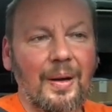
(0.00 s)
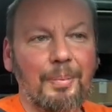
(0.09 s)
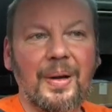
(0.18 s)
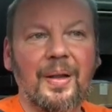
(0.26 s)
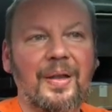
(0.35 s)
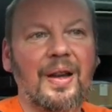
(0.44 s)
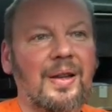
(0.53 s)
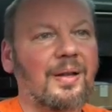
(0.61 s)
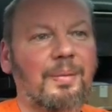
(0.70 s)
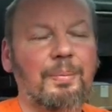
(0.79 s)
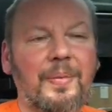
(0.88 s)
but
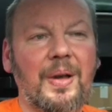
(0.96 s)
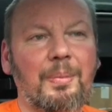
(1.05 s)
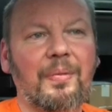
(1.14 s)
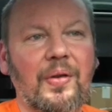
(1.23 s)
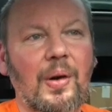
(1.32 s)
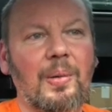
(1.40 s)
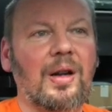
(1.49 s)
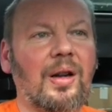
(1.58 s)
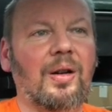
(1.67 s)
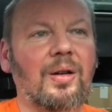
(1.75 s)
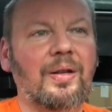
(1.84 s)
then come 4
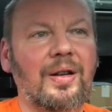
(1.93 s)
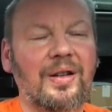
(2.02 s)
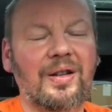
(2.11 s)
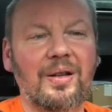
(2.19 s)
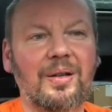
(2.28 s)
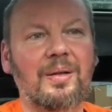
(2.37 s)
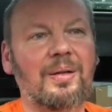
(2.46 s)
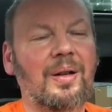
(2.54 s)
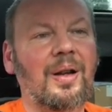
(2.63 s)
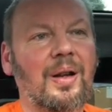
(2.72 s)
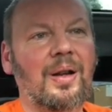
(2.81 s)
o'clock, the sun
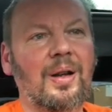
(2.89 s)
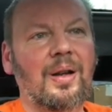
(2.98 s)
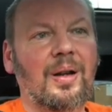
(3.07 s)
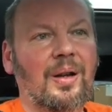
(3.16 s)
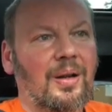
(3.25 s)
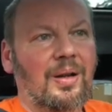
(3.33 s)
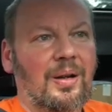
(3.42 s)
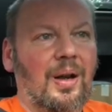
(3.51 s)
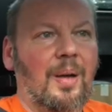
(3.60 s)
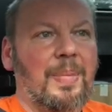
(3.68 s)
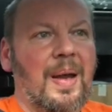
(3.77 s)

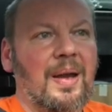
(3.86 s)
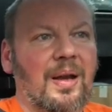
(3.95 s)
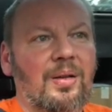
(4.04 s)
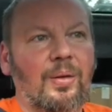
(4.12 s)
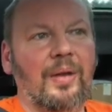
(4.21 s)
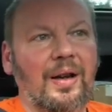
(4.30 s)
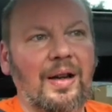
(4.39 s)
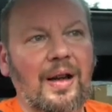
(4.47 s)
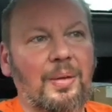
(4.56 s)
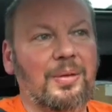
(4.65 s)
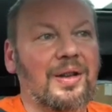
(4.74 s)
appeared, or the
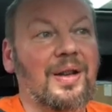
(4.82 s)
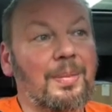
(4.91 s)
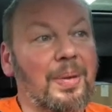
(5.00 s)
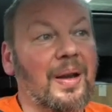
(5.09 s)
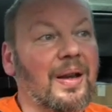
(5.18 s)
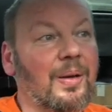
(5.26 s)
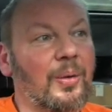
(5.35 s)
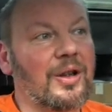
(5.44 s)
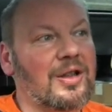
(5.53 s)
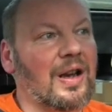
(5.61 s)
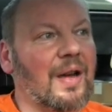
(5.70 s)
clouds disappeared,
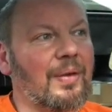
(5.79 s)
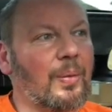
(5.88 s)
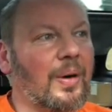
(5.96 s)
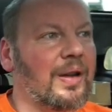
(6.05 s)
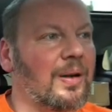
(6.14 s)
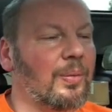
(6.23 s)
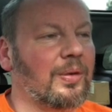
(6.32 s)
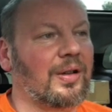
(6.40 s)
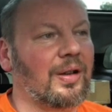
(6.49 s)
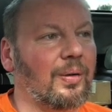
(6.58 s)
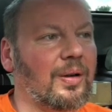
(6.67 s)
whichever way you want
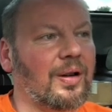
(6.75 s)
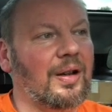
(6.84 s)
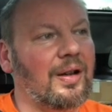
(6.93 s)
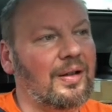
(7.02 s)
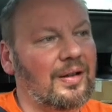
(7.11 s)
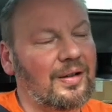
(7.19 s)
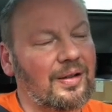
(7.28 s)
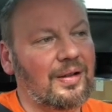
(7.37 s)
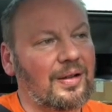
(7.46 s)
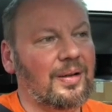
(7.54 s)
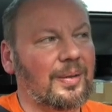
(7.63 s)
to look at it.
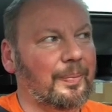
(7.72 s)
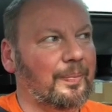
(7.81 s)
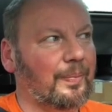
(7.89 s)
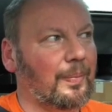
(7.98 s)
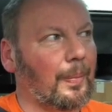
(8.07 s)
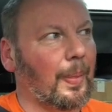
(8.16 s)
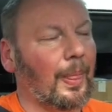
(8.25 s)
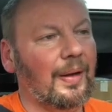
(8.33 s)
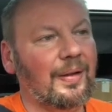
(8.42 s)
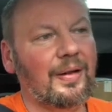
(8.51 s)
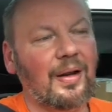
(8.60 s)

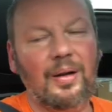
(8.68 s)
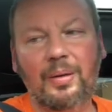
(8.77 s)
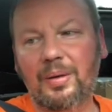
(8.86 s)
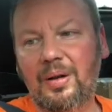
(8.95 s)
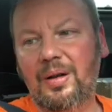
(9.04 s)
So,